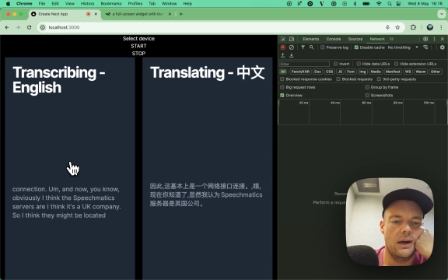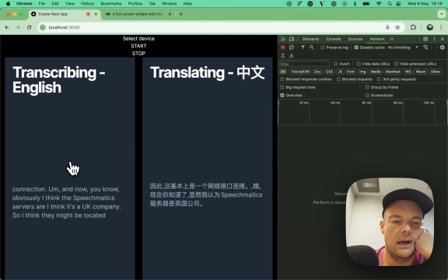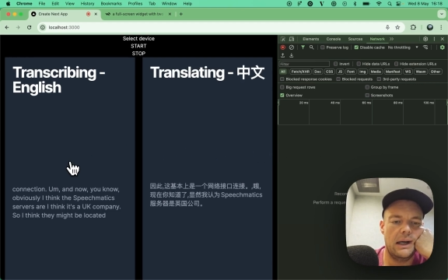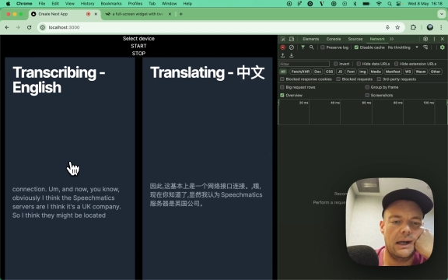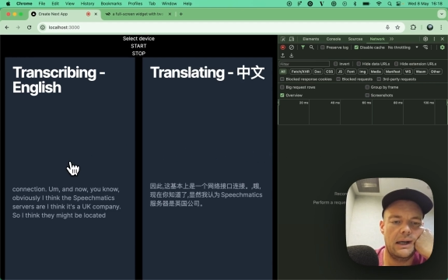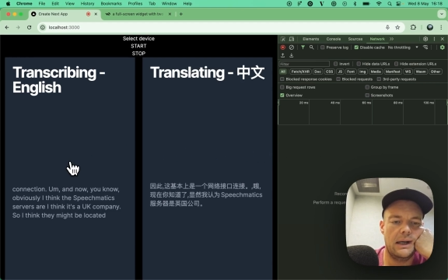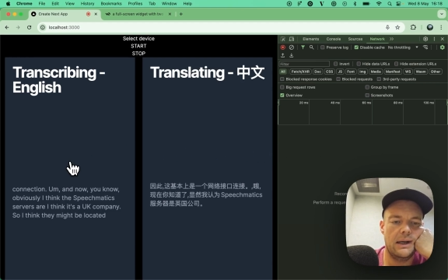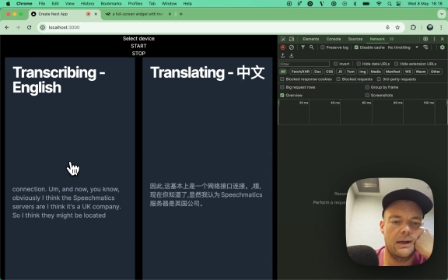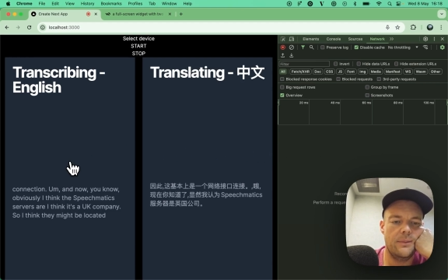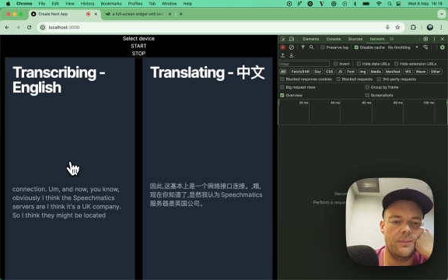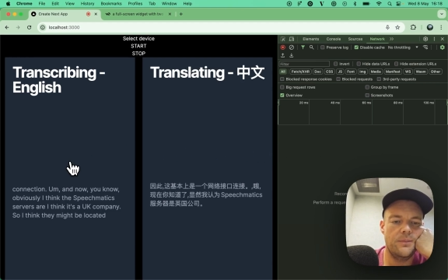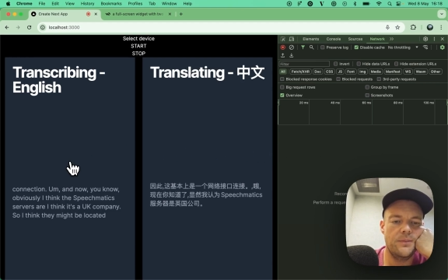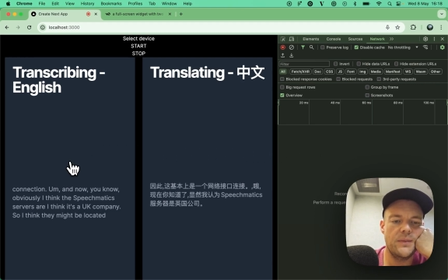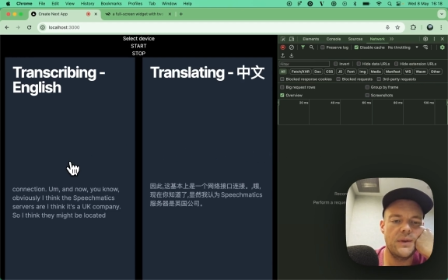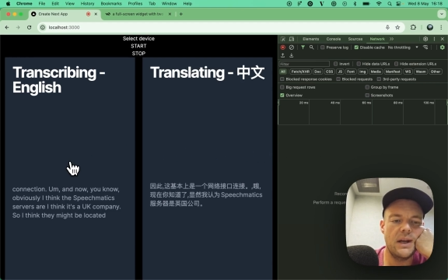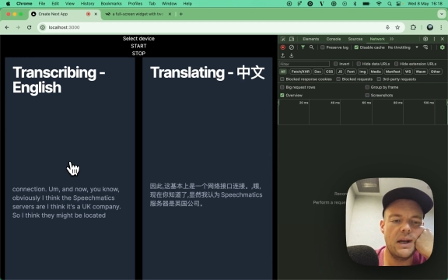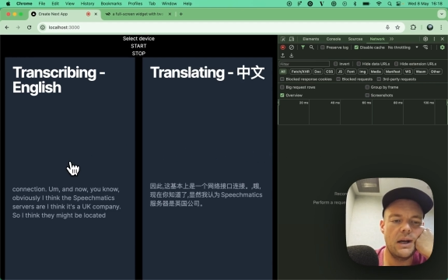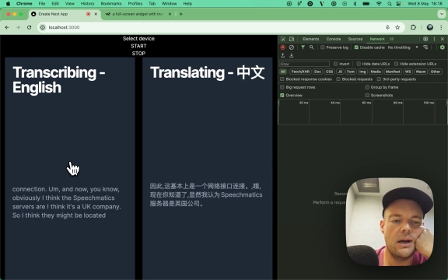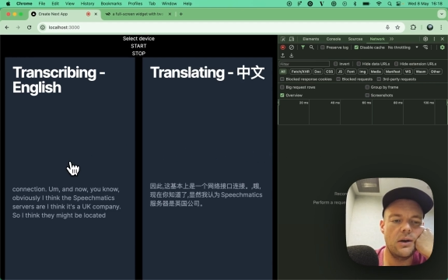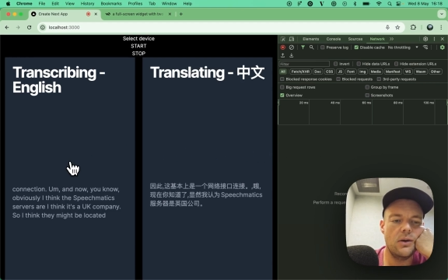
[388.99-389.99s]

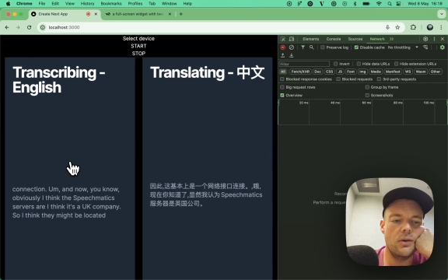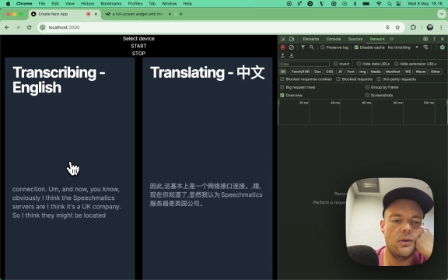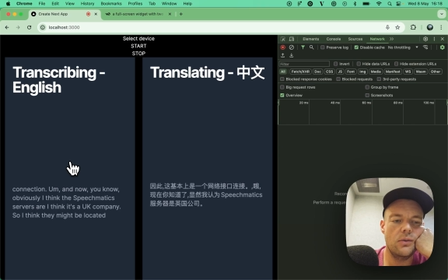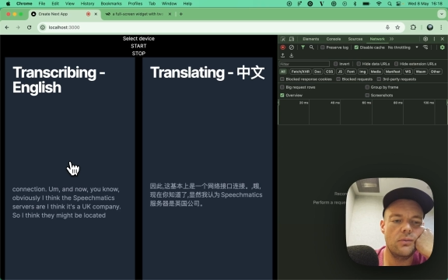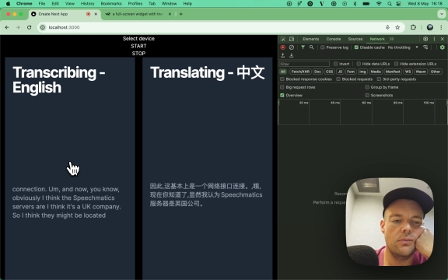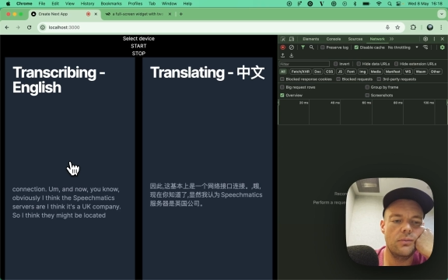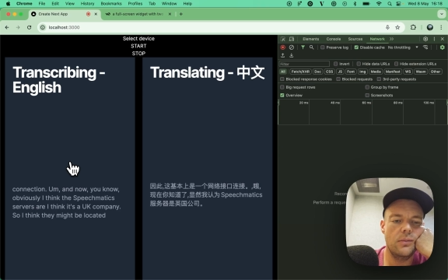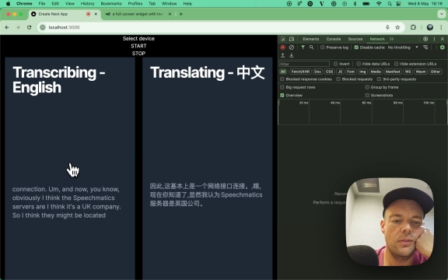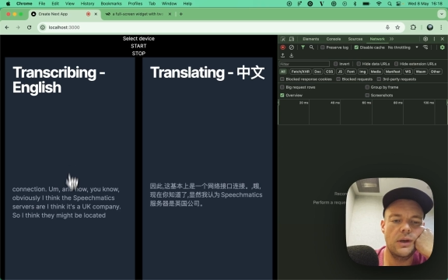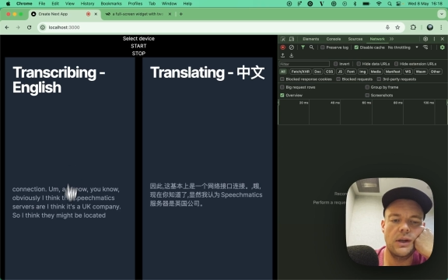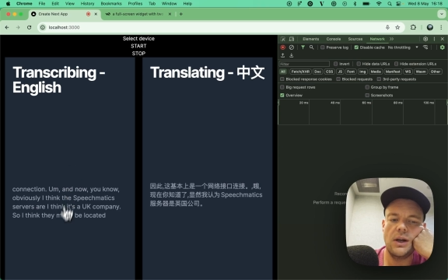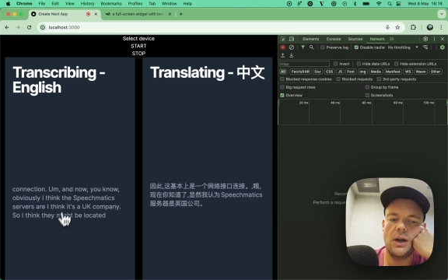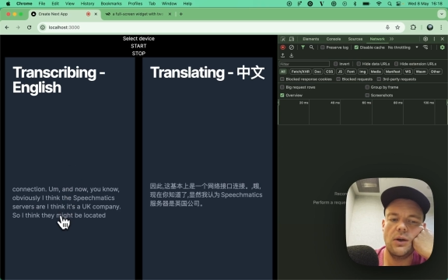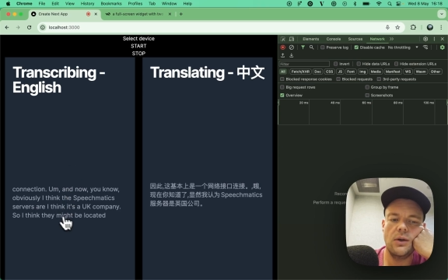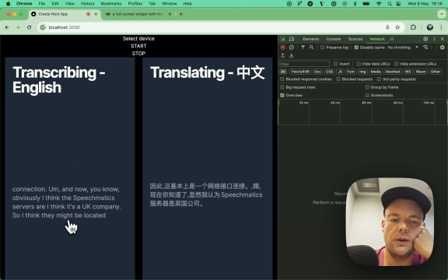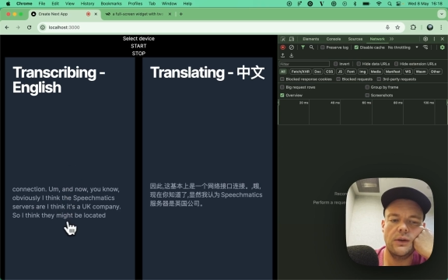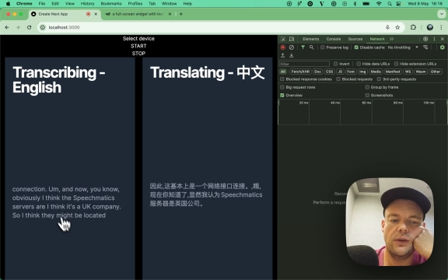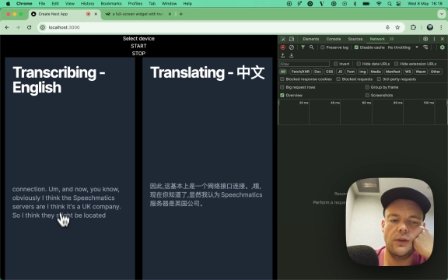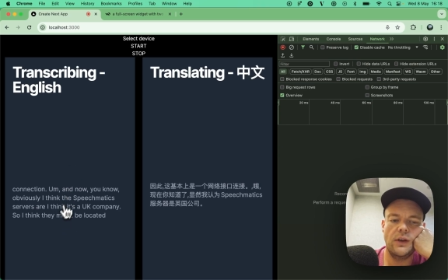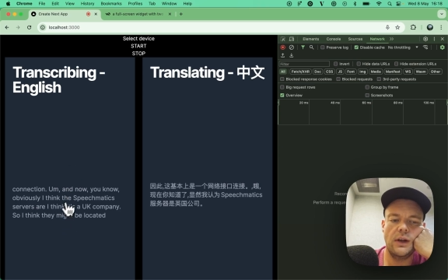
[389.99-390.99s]
Now, you know,
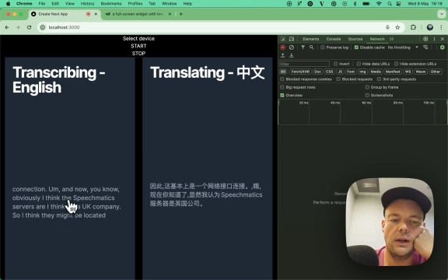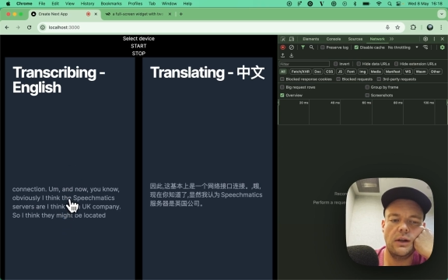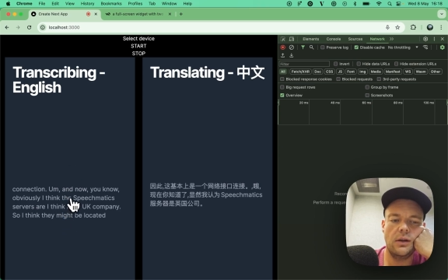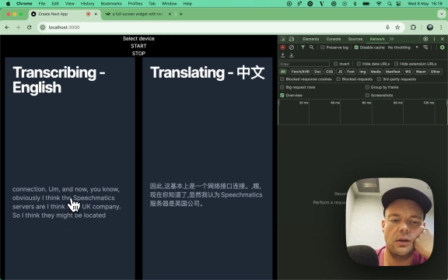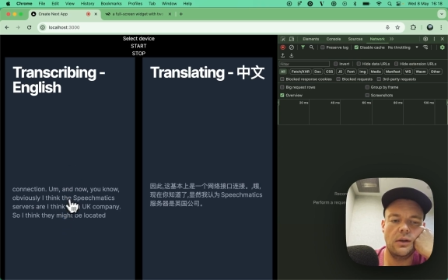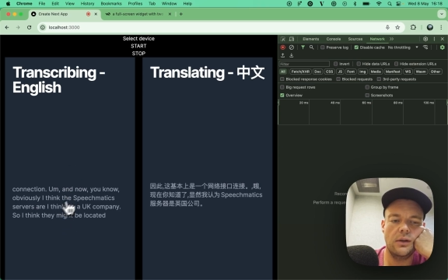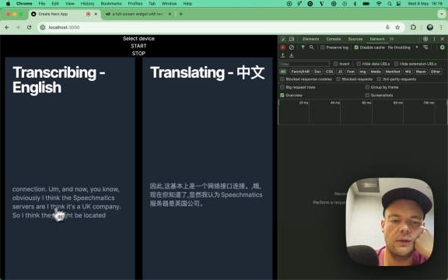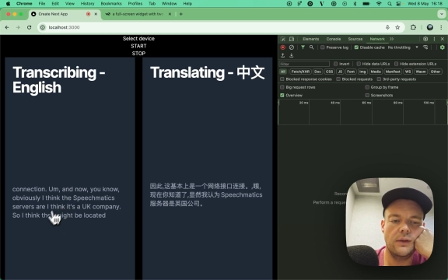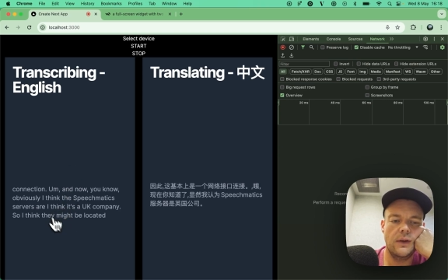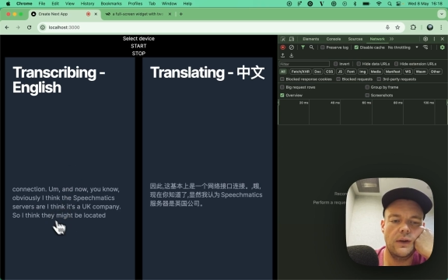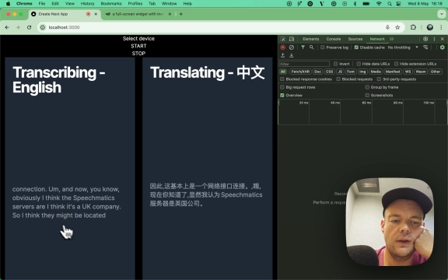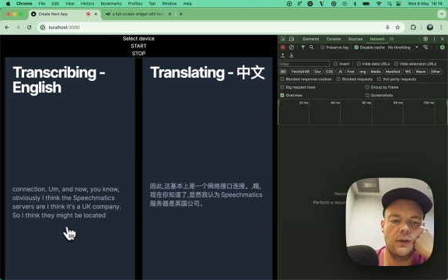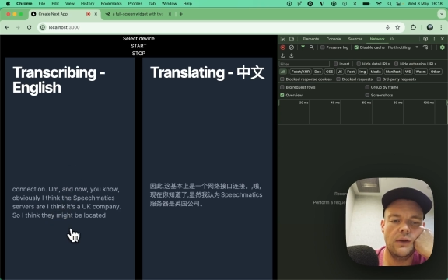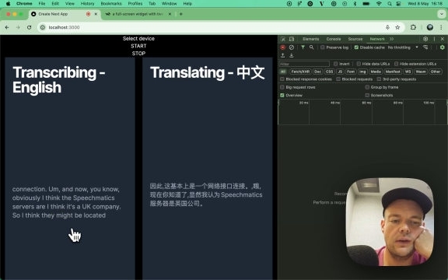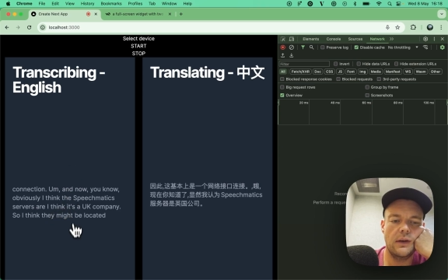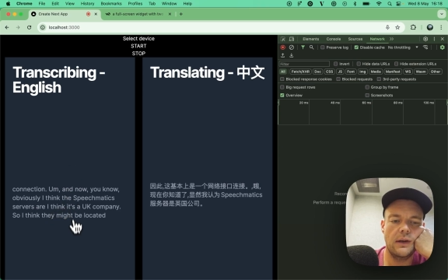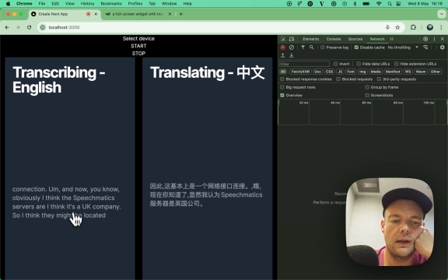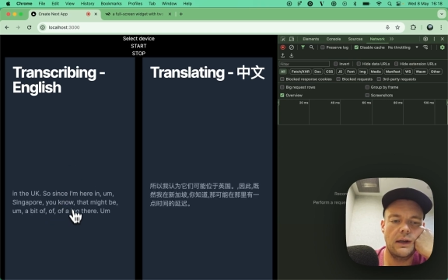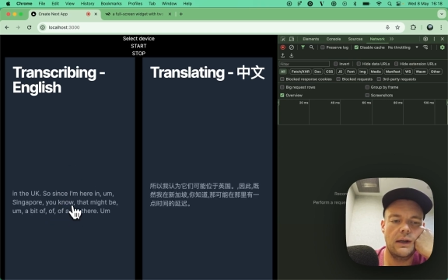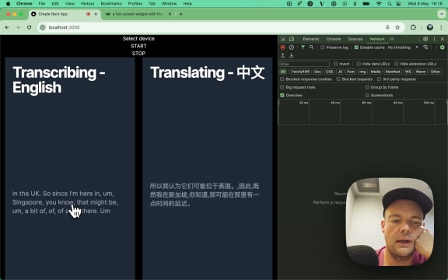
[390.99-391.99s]
it's still
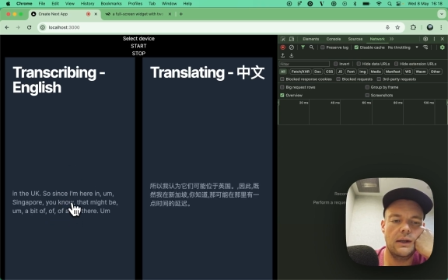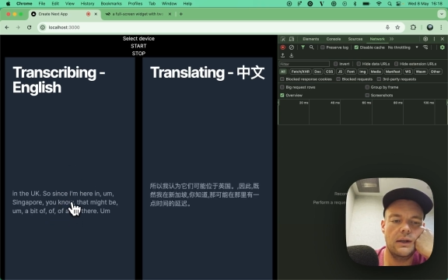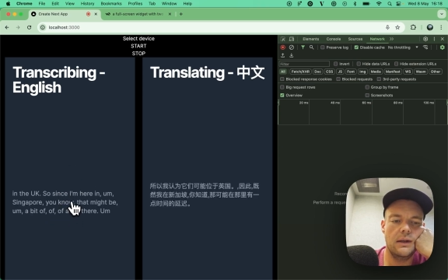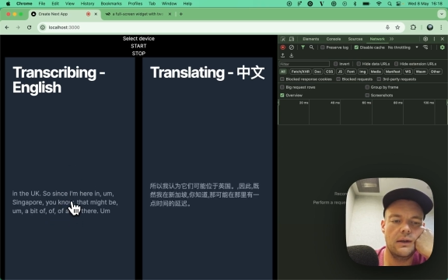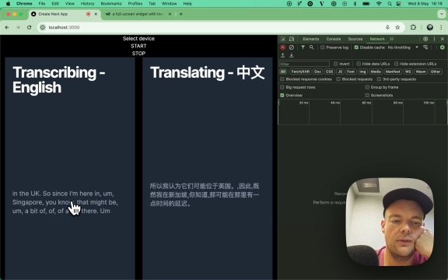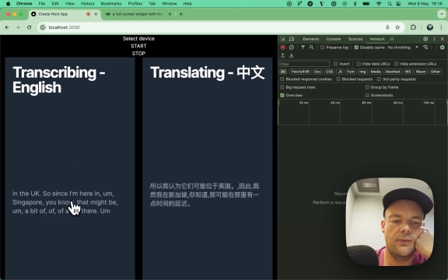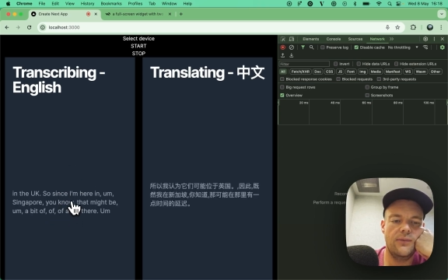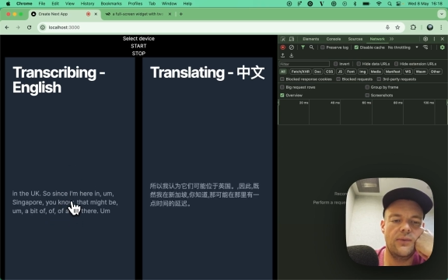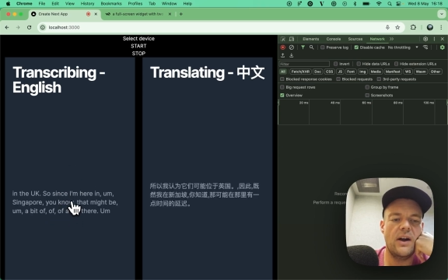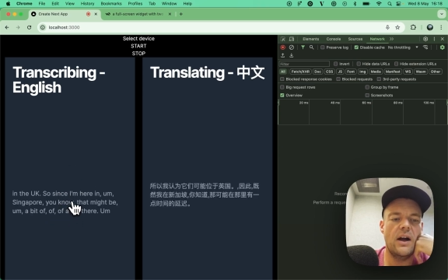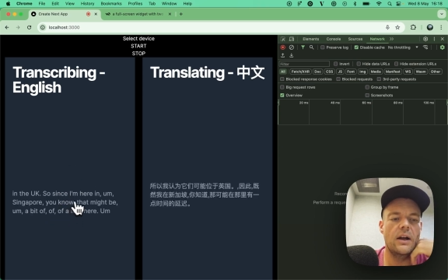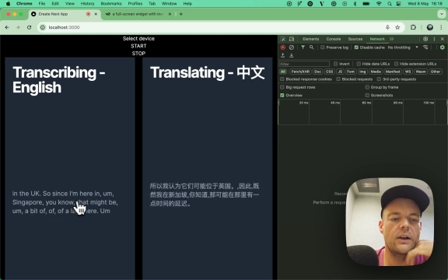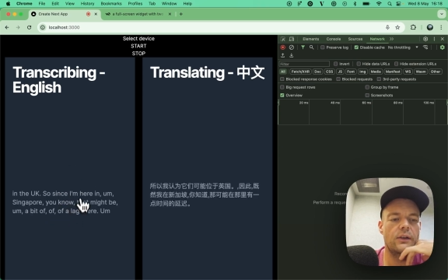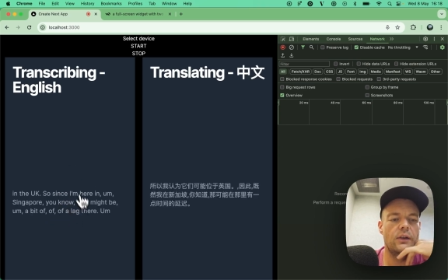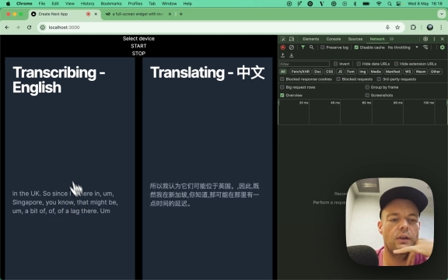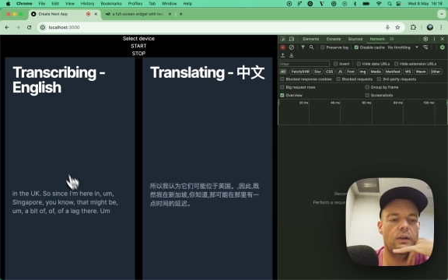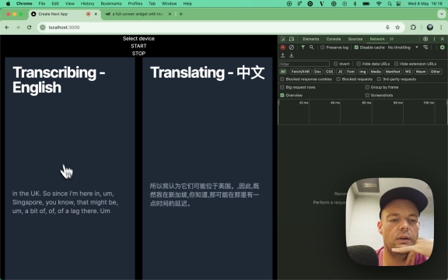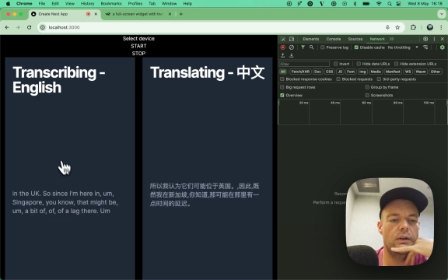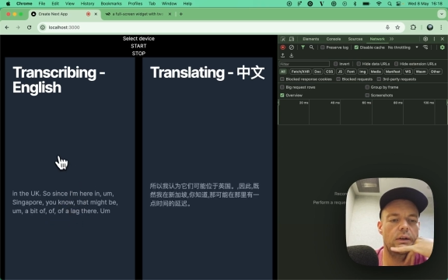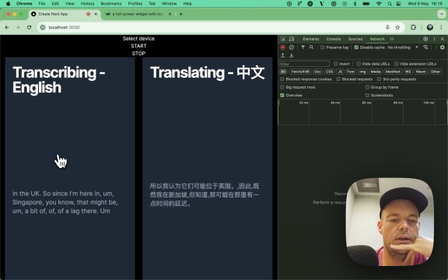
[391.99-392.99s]
decently
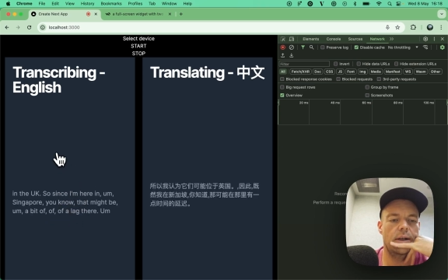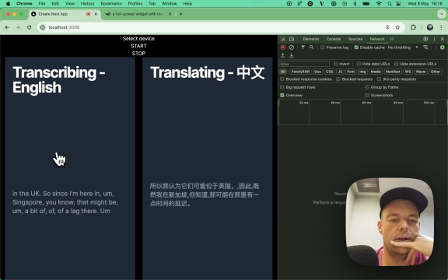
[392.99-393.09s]
fast.